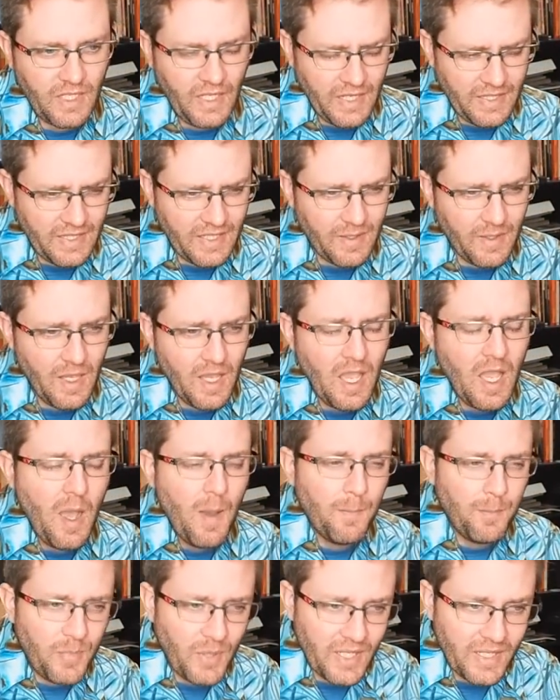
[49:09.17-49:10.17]
And they,
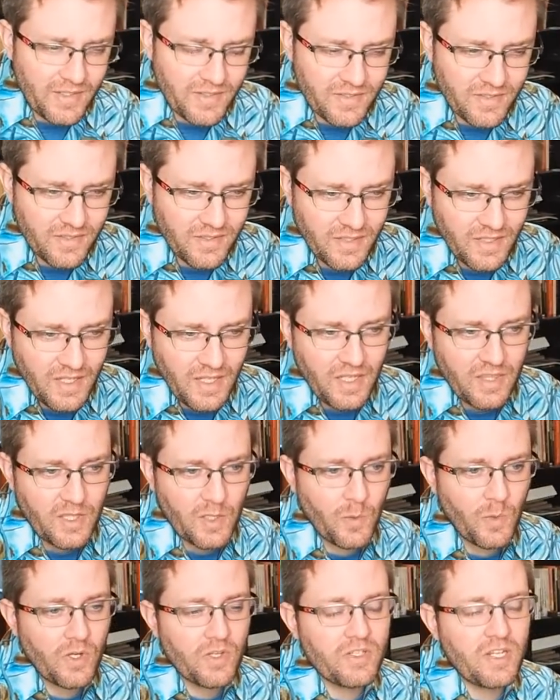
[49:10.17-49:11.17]
but
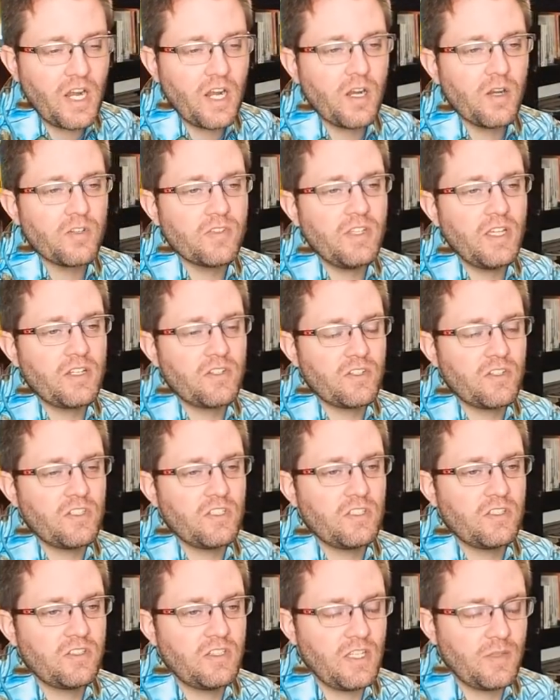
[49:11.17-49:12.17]
there were entire
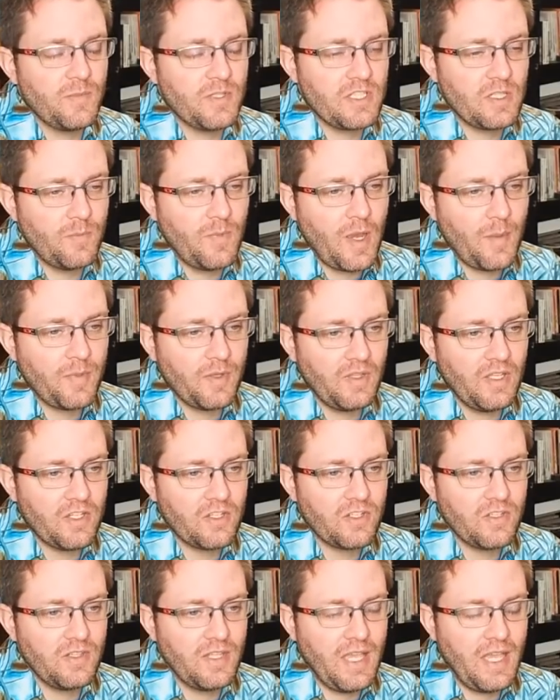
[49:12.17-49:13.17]
sections, segments of the
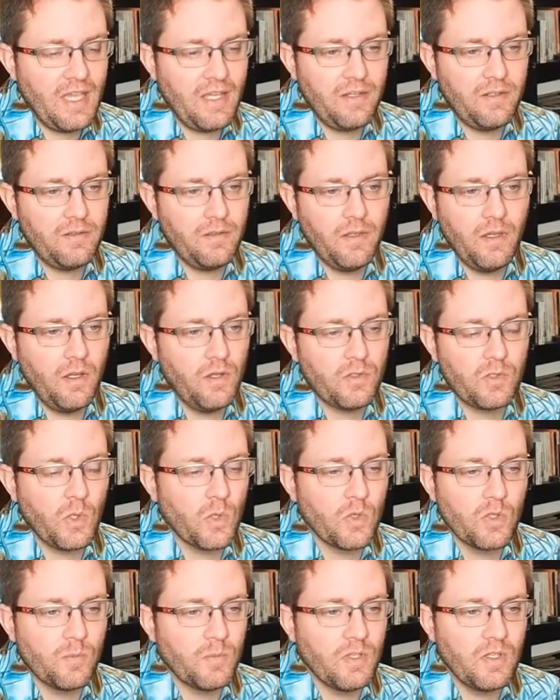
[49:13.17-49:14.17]
population that had
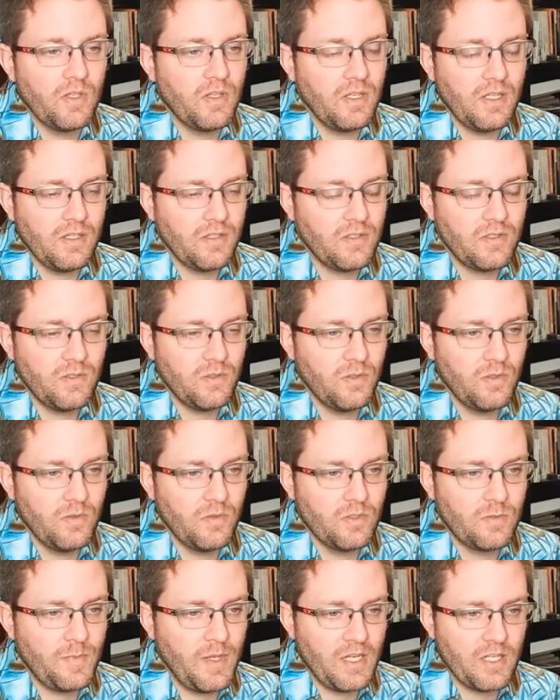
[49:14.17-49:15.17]
total immunity
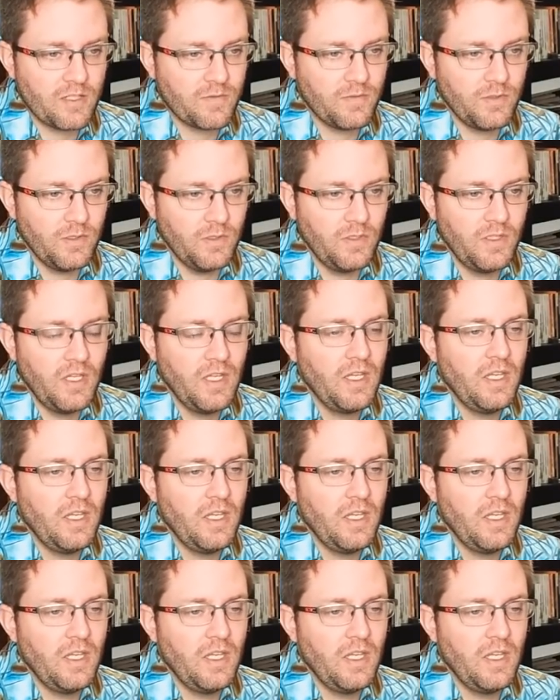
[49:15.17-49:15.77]
to Spanish flu.